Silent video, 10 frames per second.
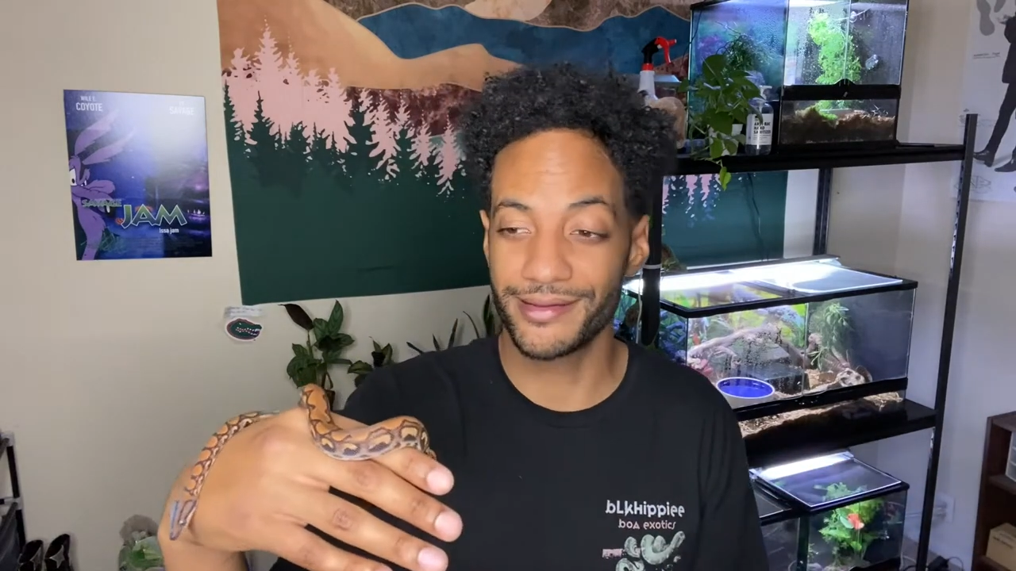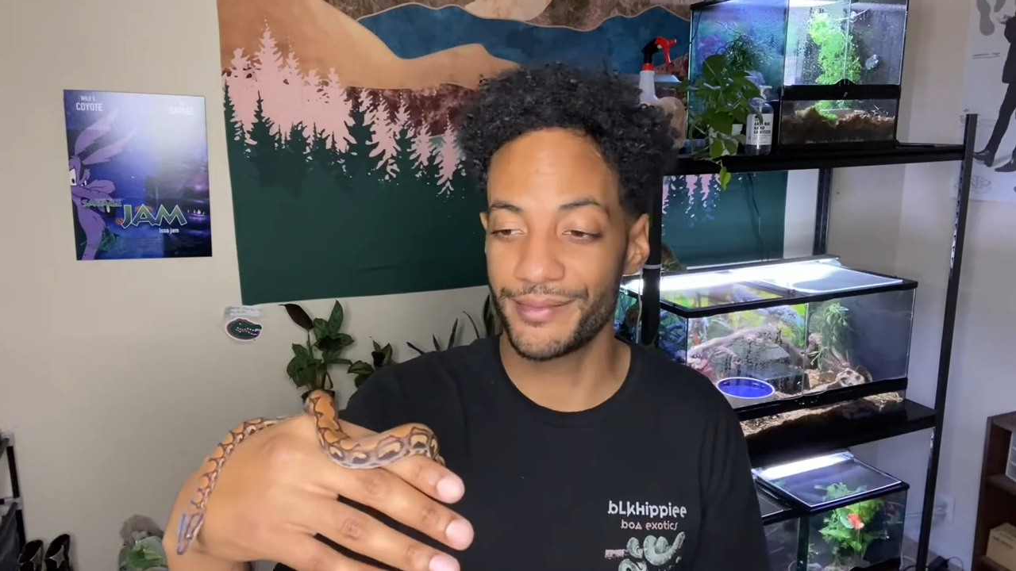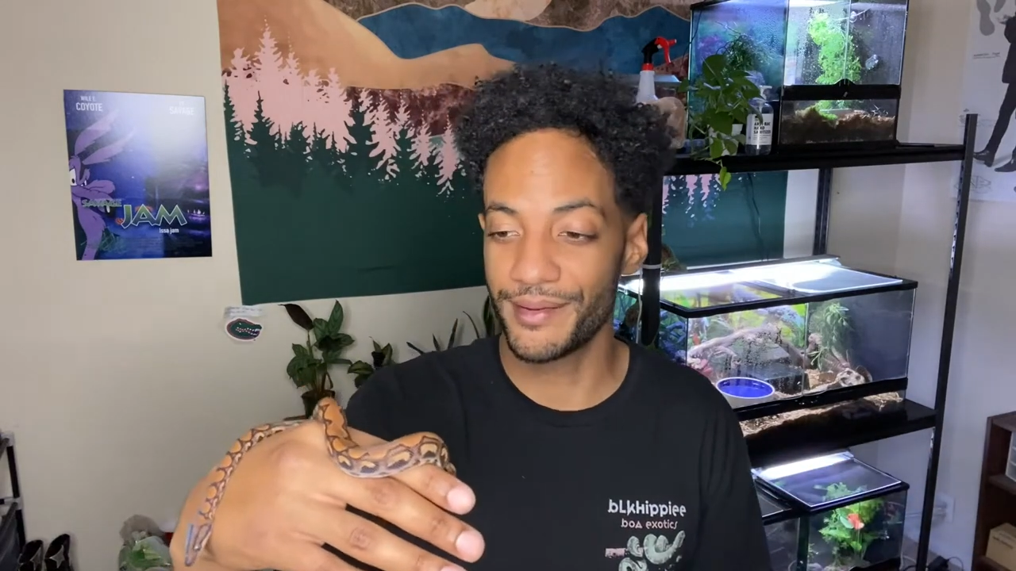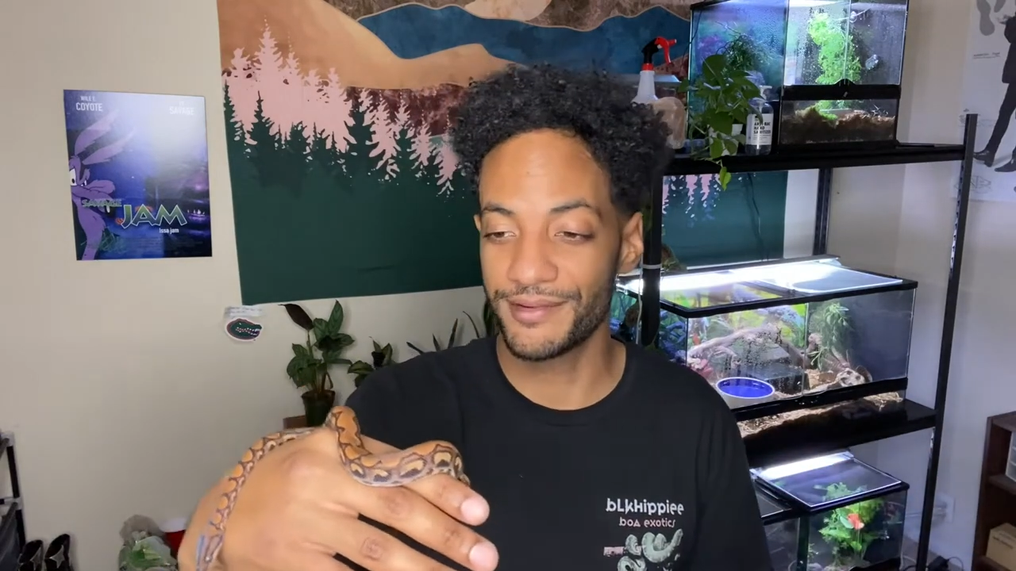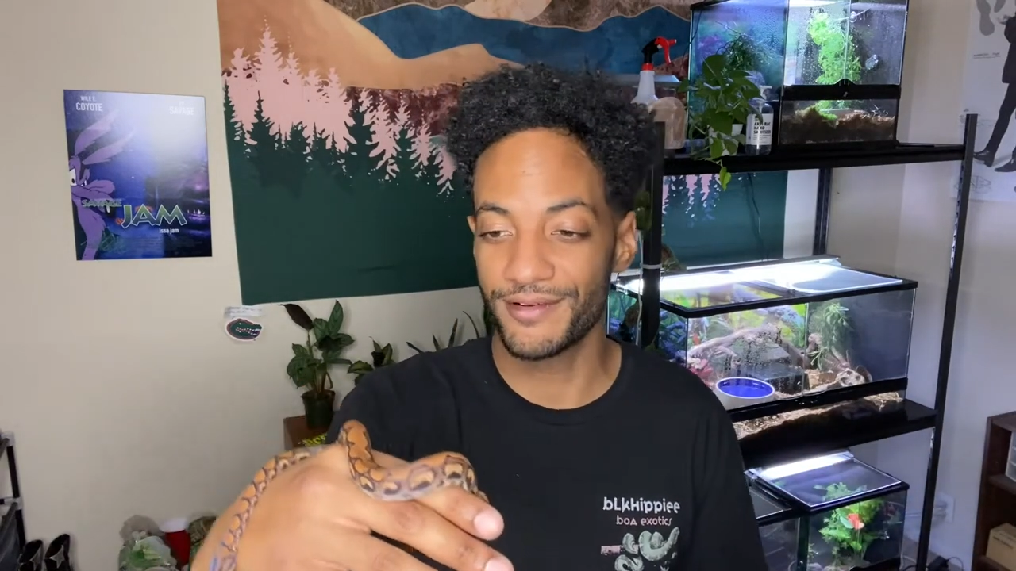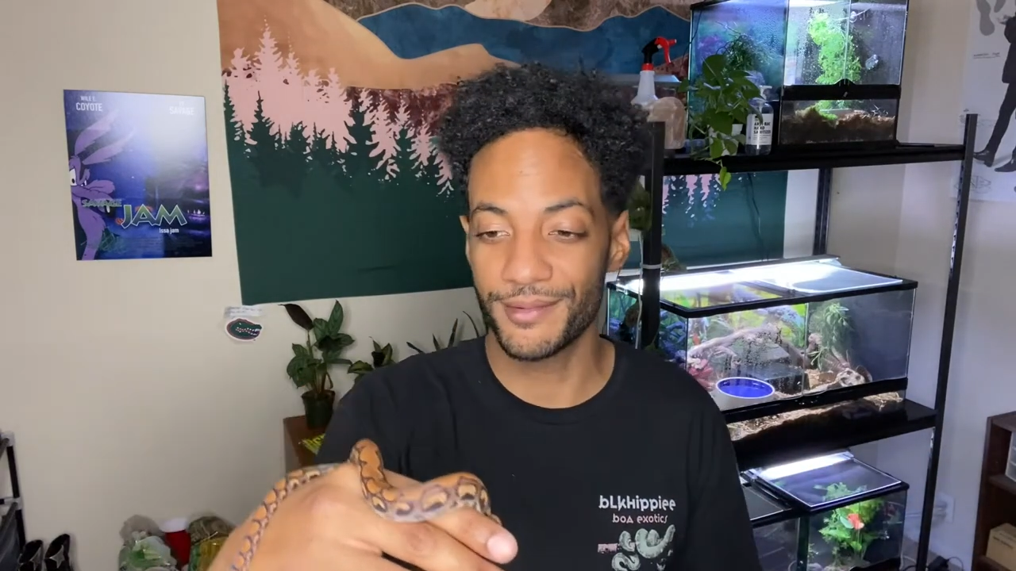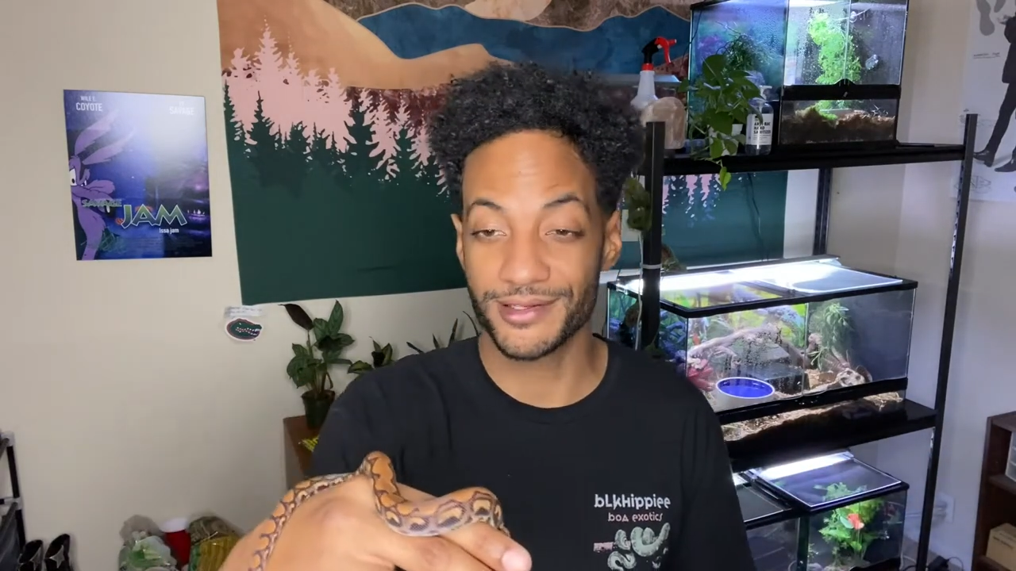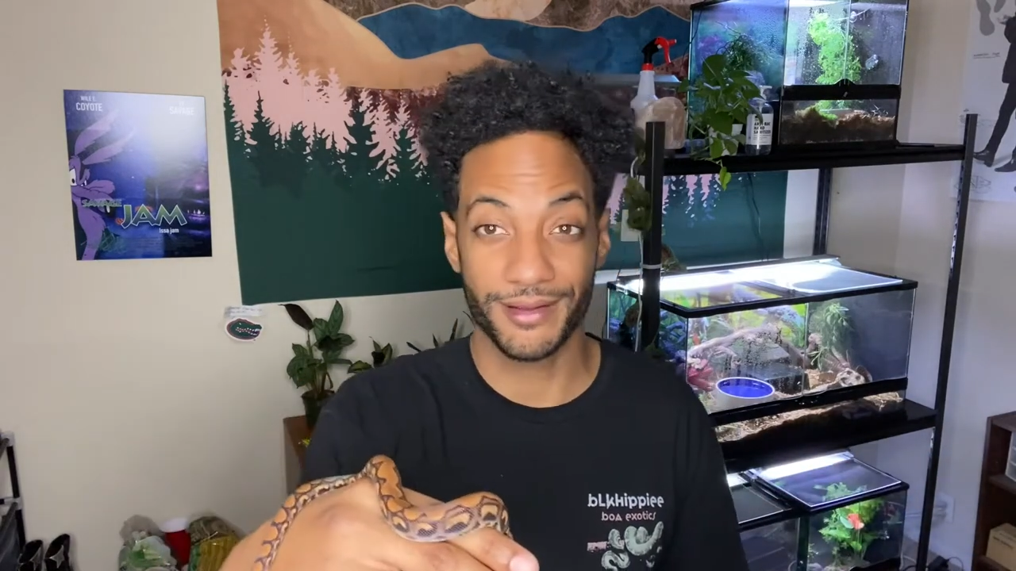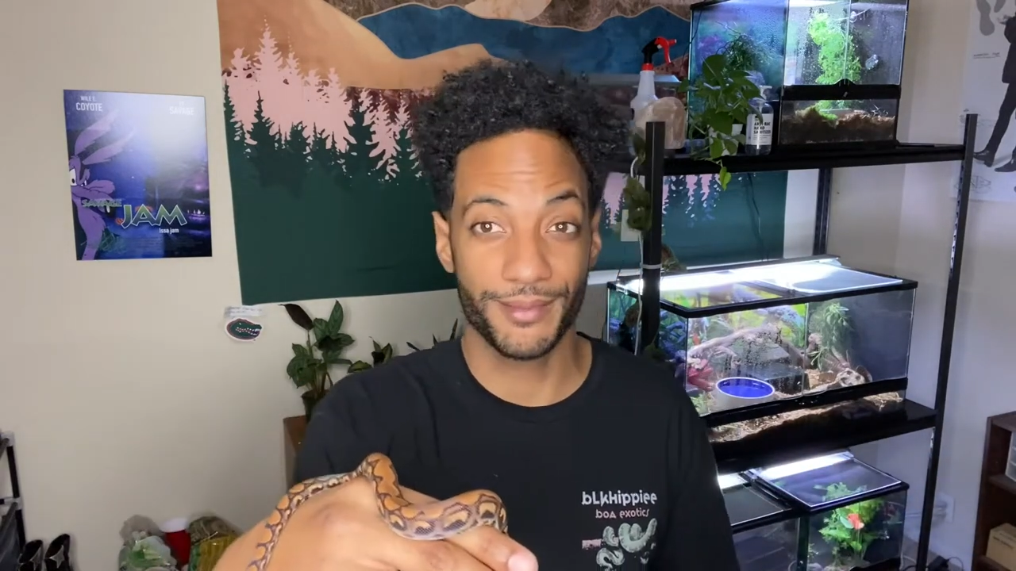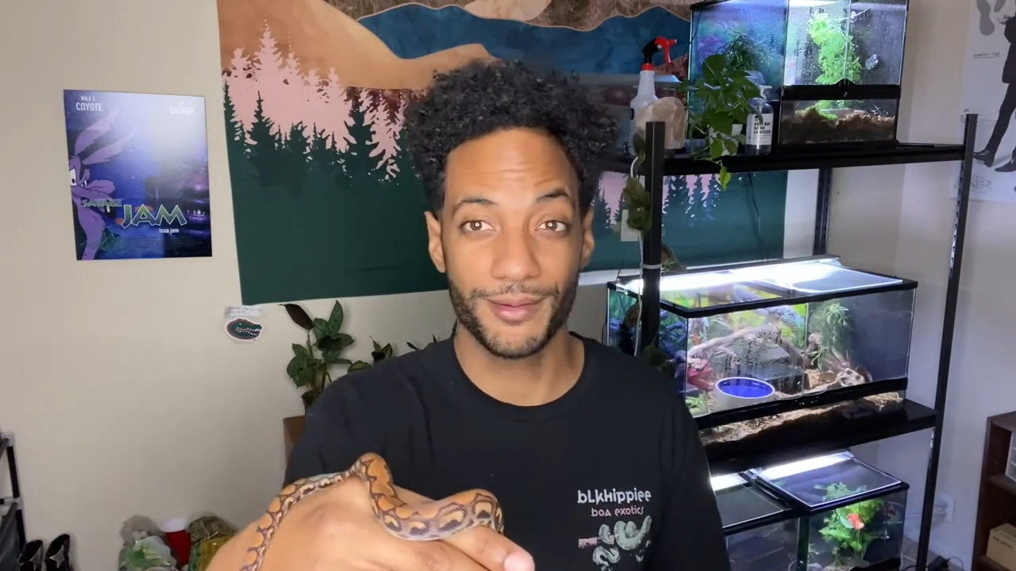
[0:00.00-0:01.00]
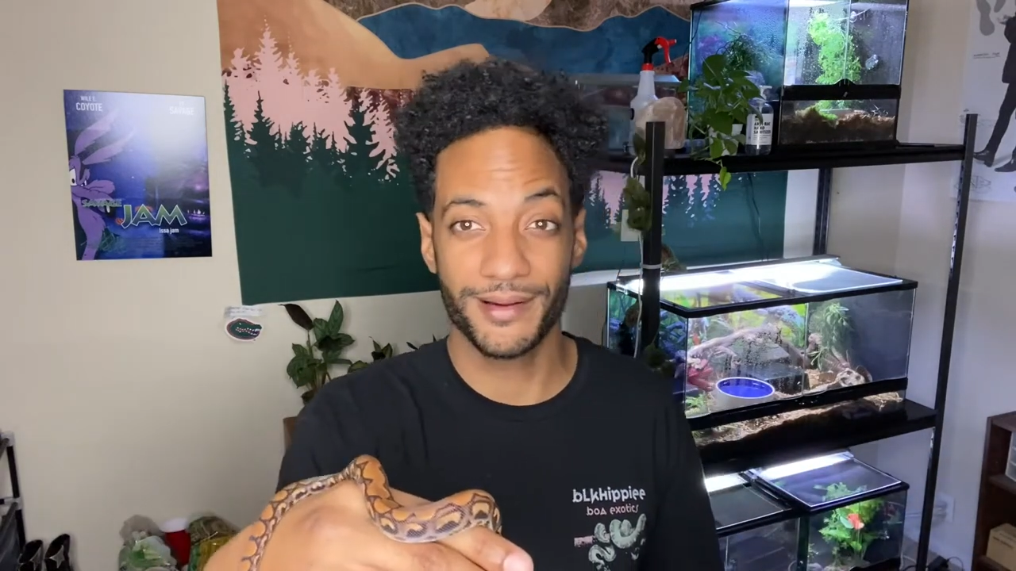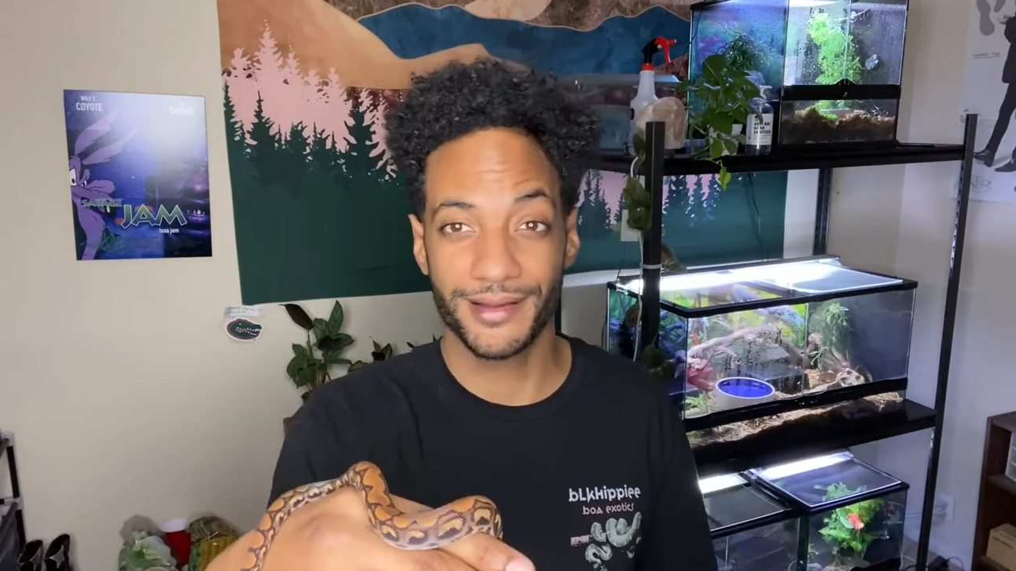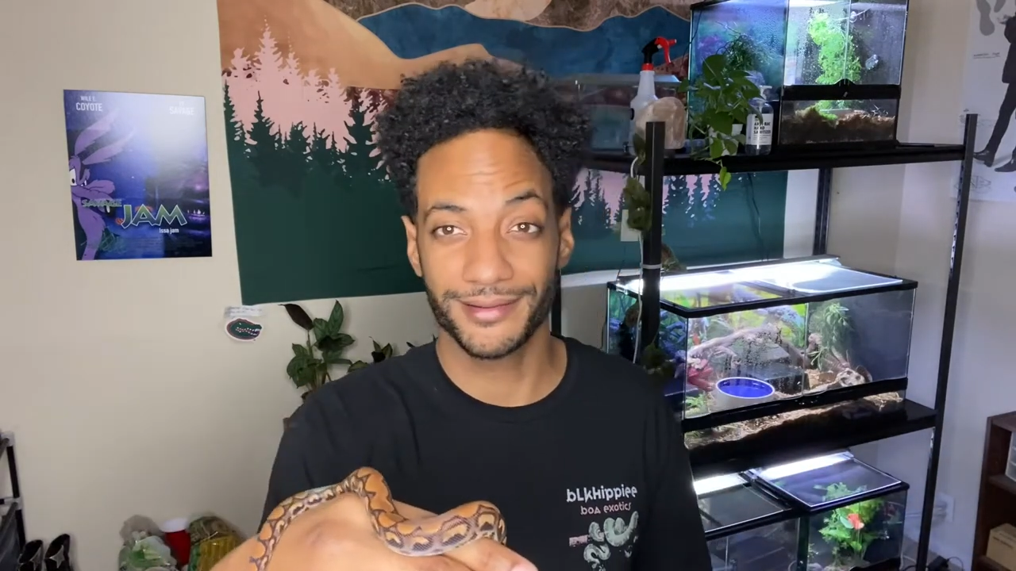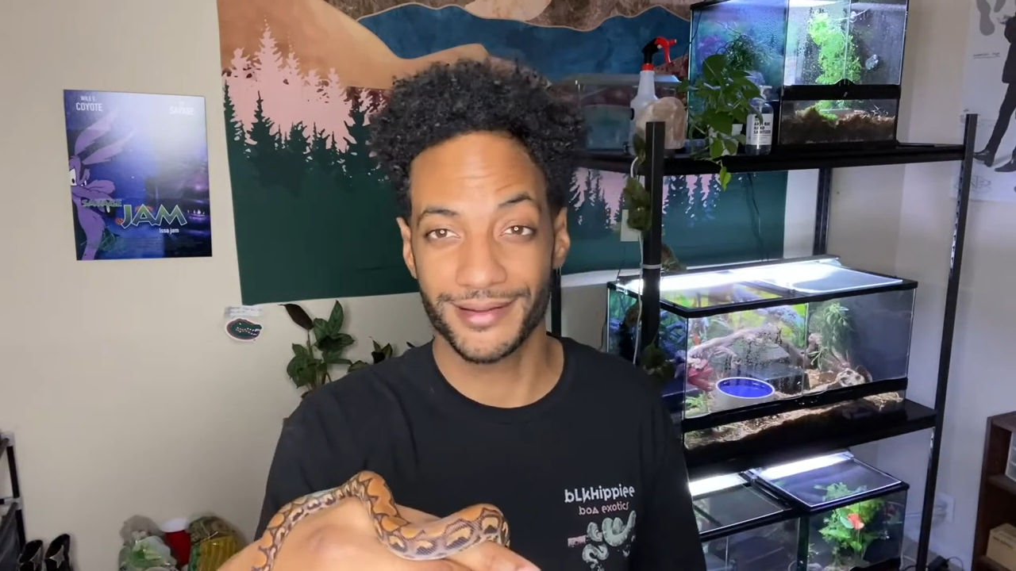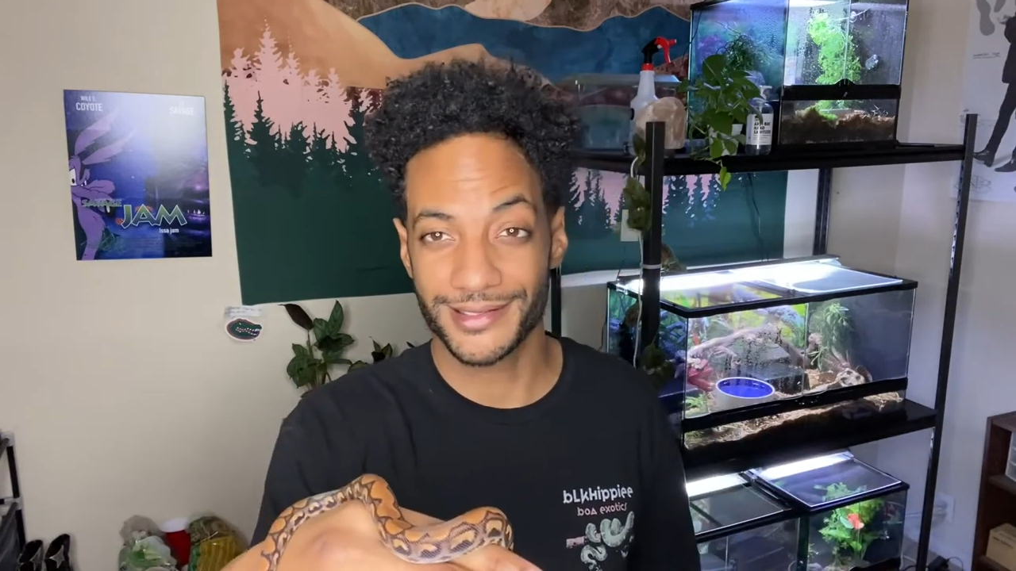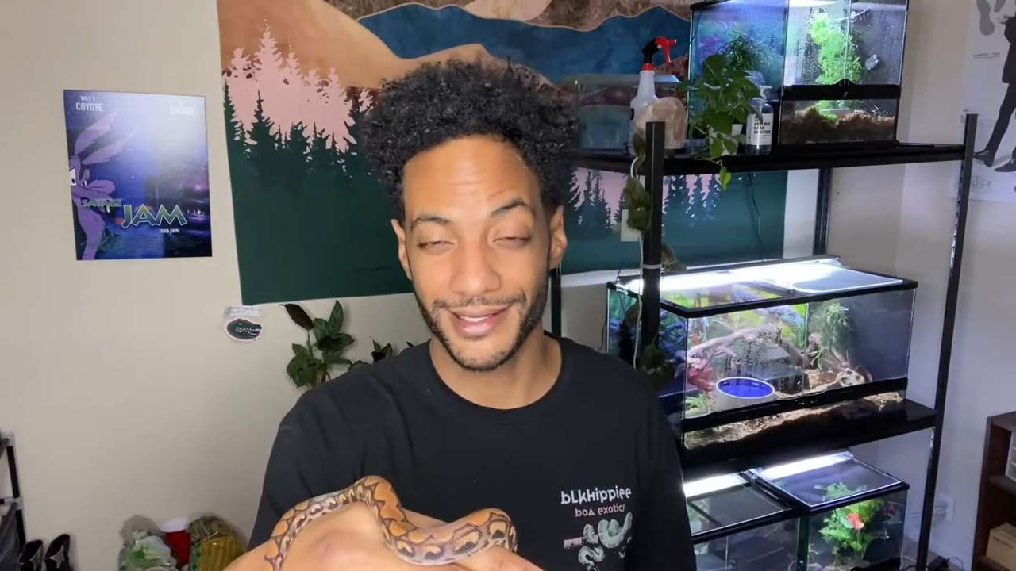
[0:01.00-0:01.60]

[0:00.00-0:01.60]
They remind me very much like ball pythons,